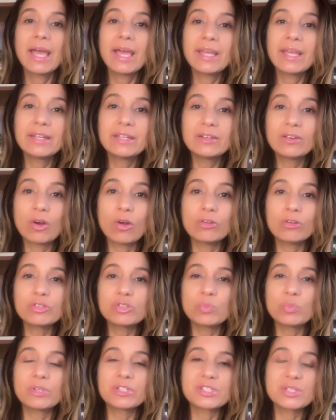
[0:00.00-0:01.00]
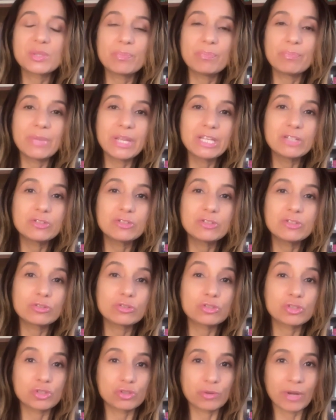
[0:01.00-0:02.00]
and it also puts a major
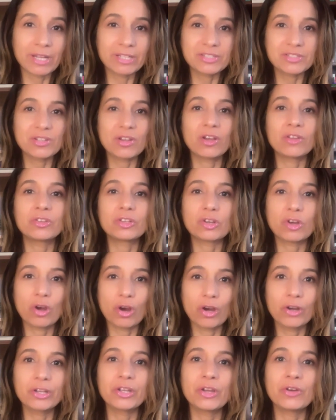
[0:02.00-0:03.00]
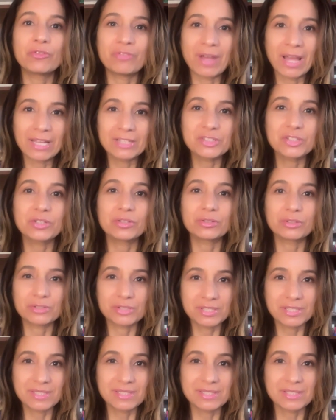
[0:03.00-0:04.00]
stress on the cardiovascular
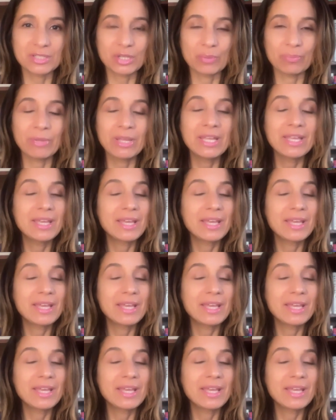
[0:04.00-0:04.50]
system.